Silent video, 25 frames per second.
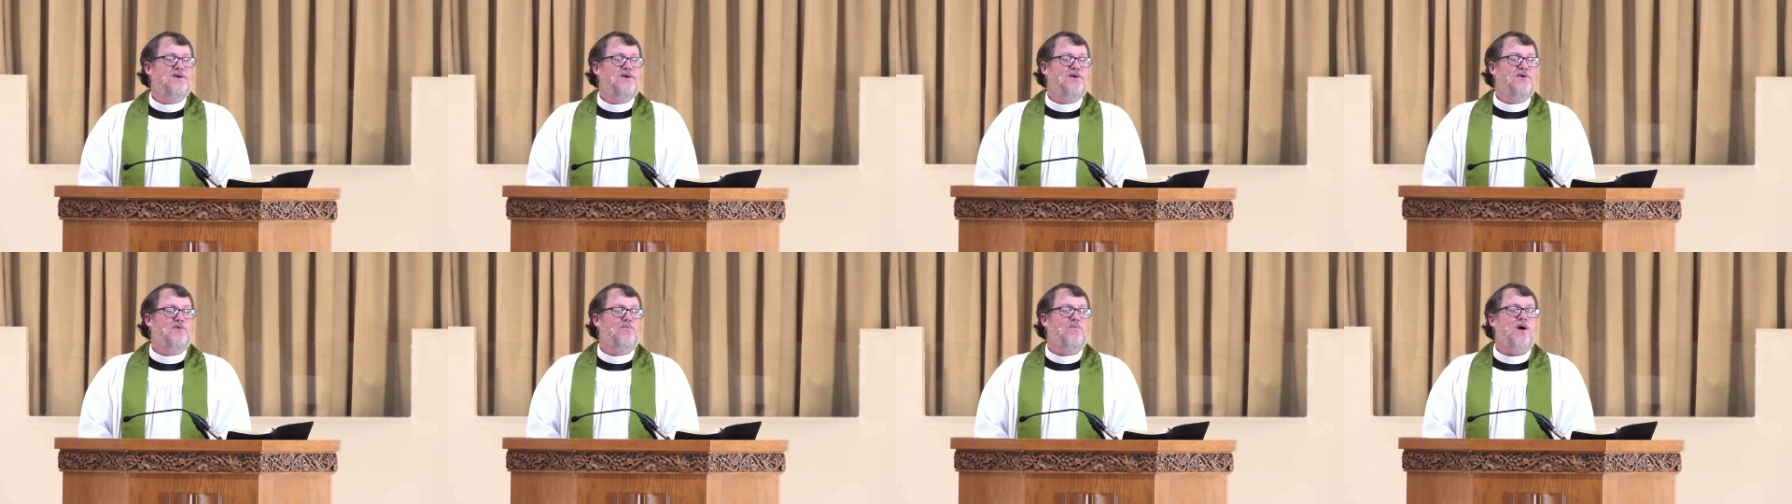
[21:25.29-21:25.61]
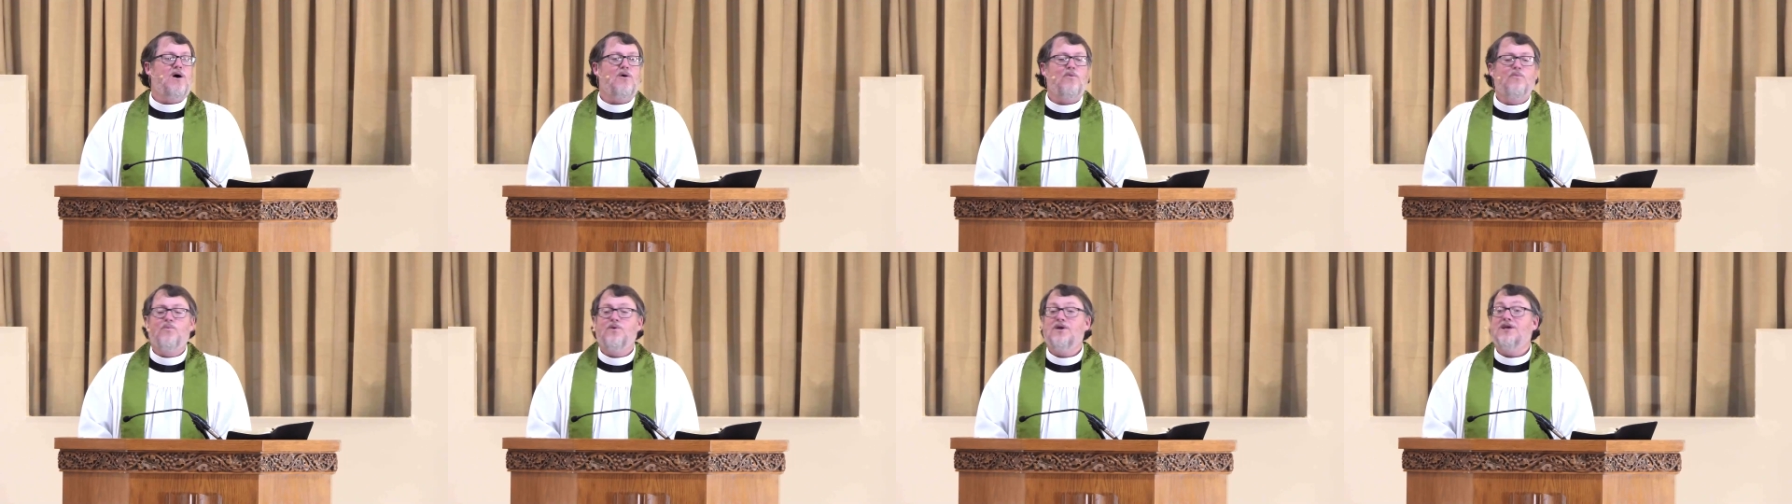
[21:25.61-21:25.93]
while
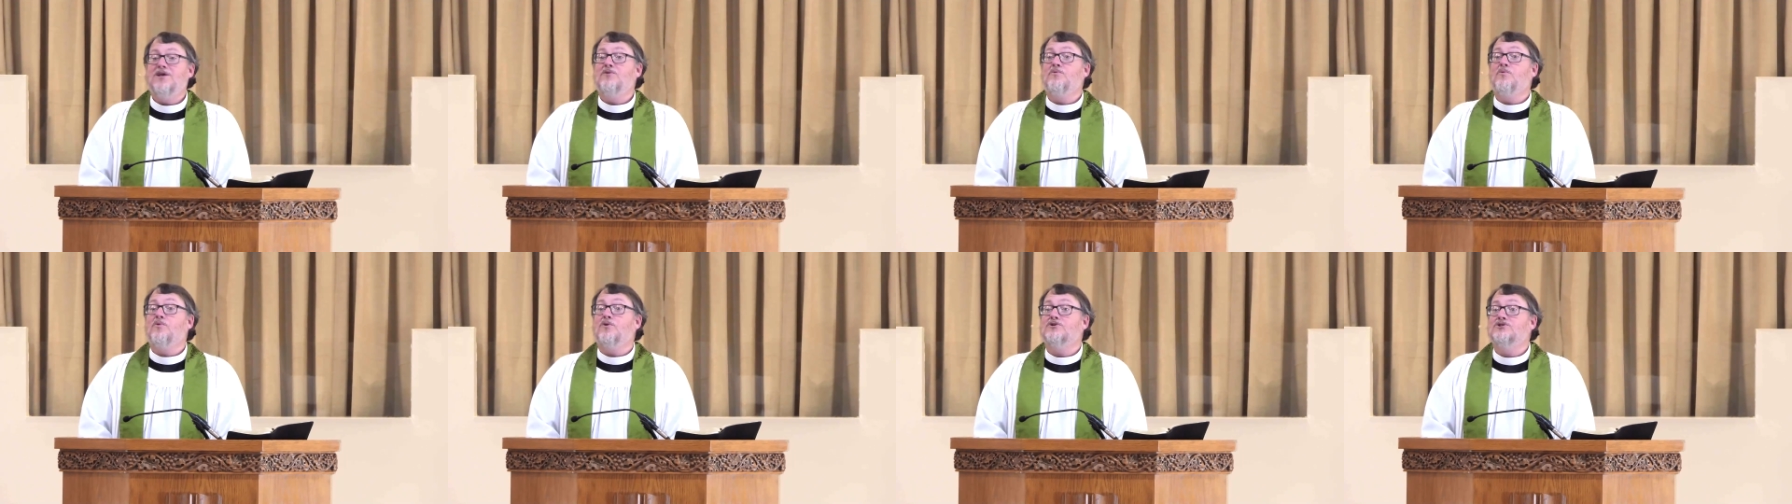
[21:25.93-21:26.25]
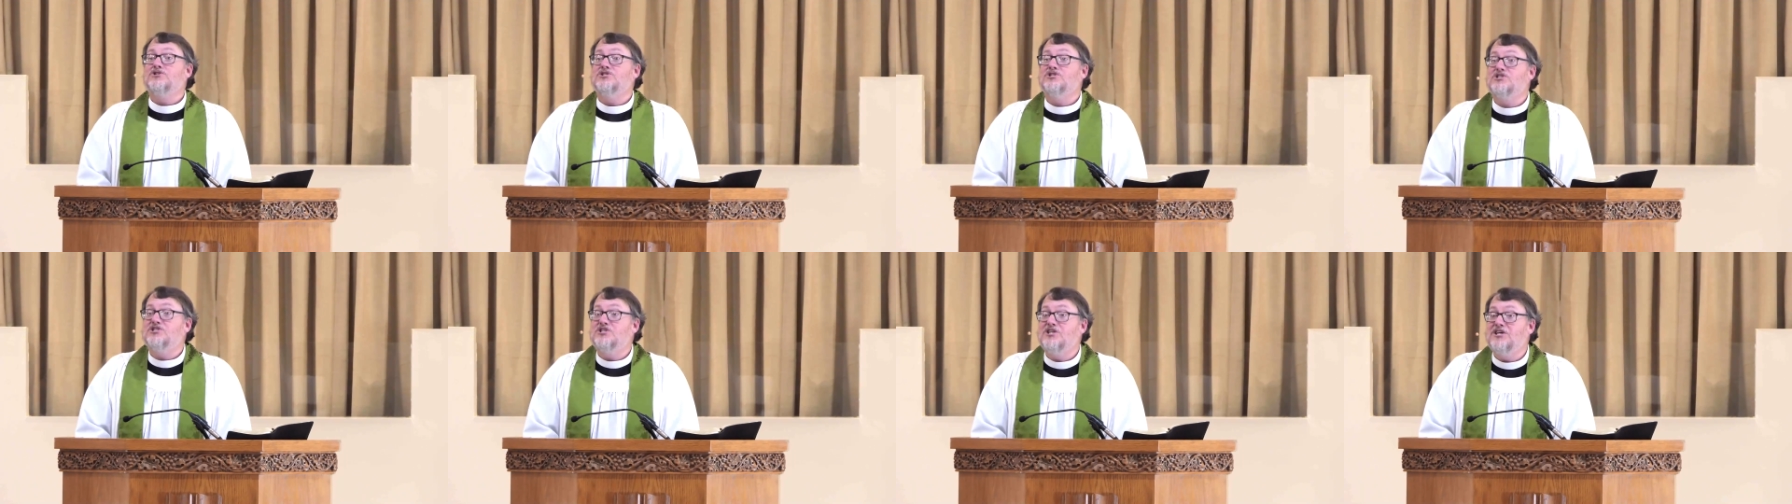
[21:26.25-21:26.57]
we were
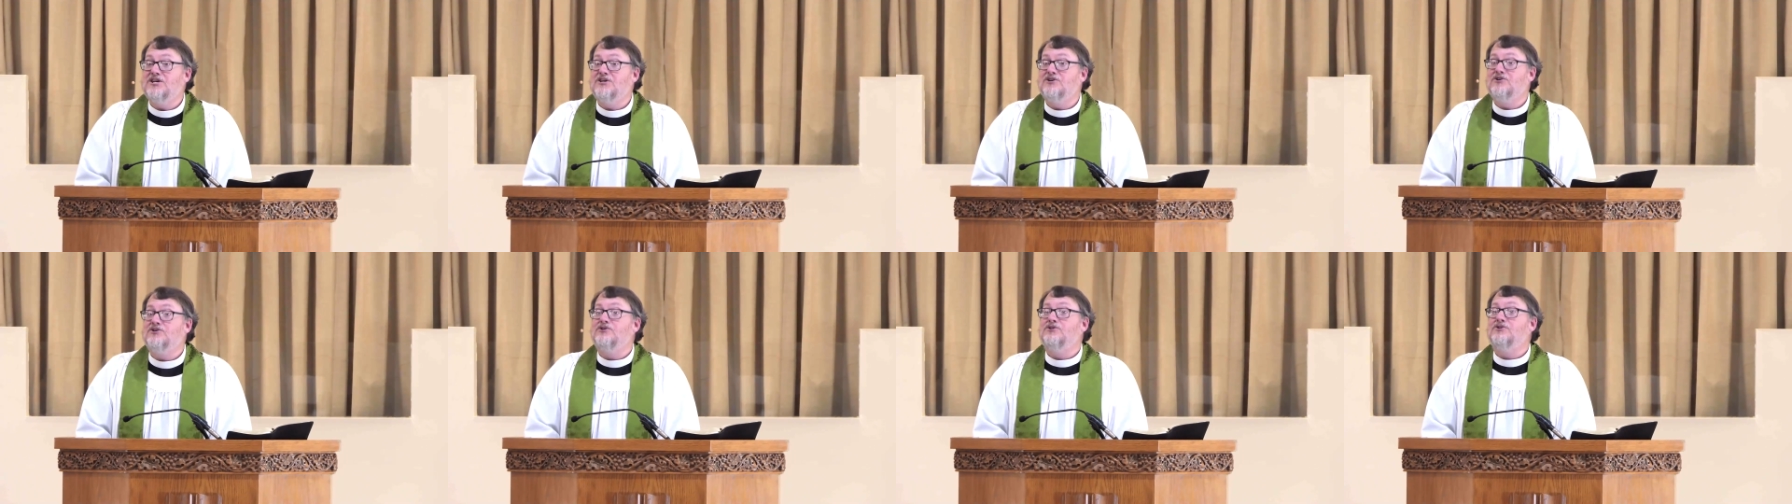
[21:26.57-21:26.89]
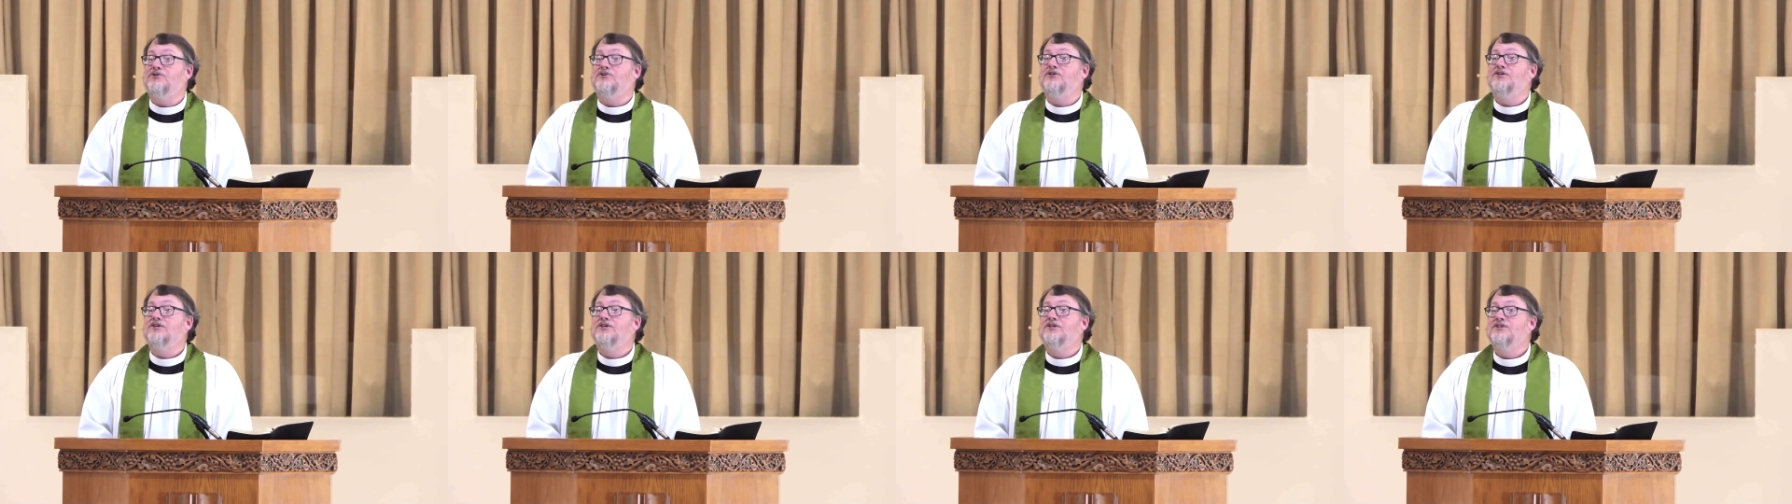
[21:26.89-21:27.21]
still
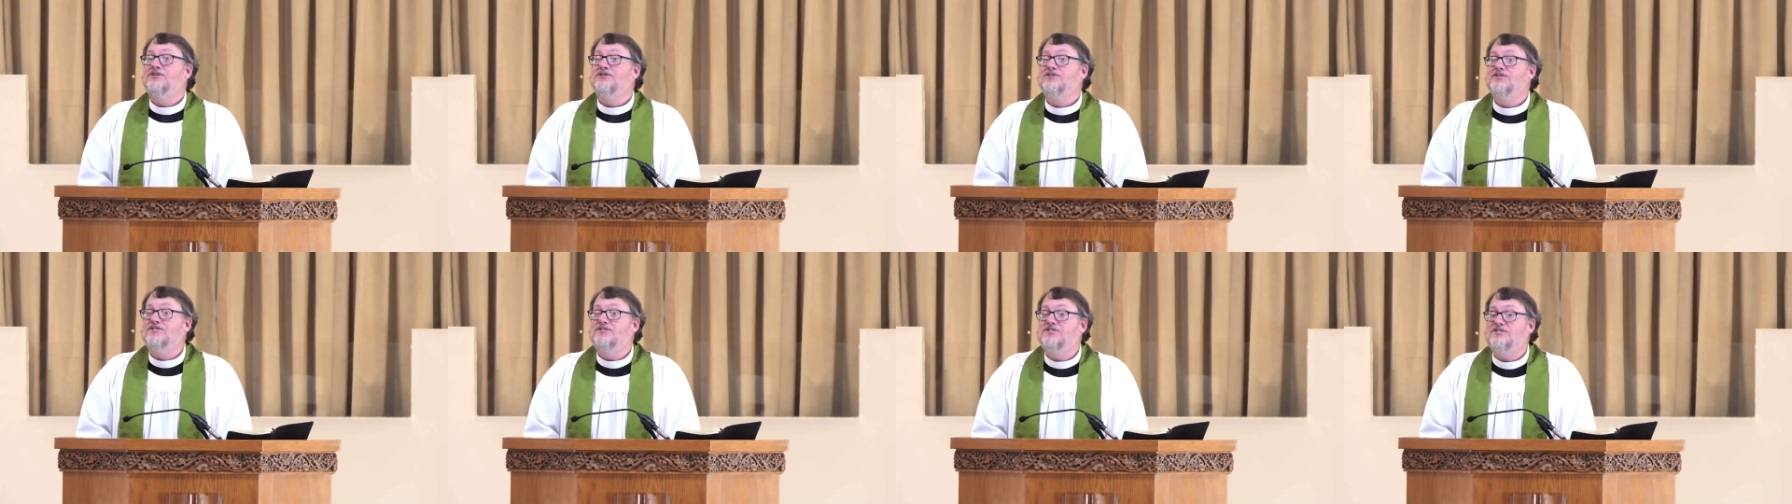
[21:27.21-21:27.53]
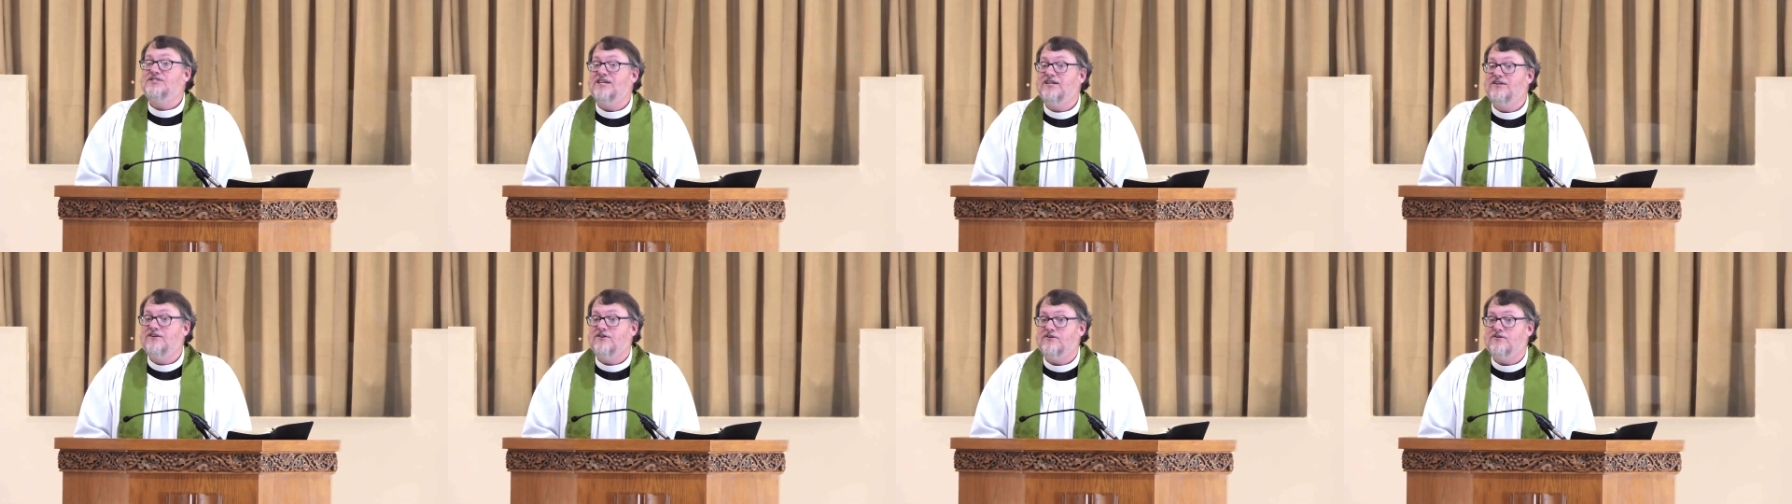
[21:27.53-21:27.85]

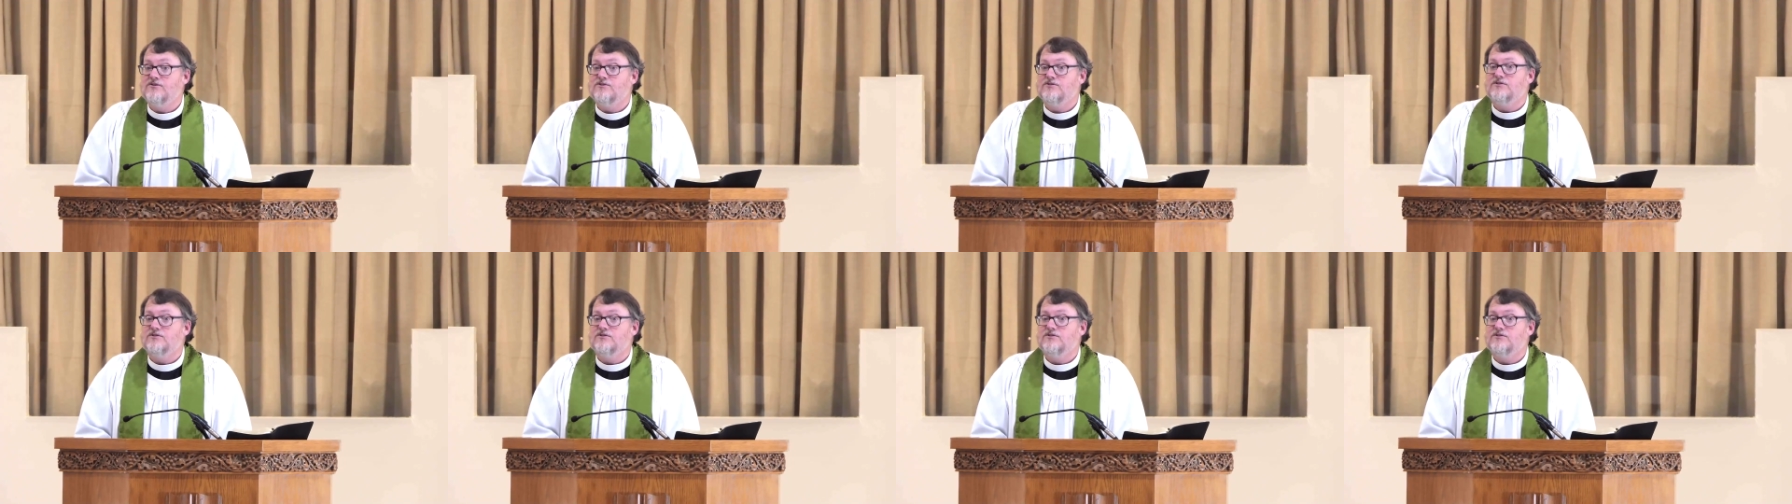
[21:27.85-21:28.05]
sinners,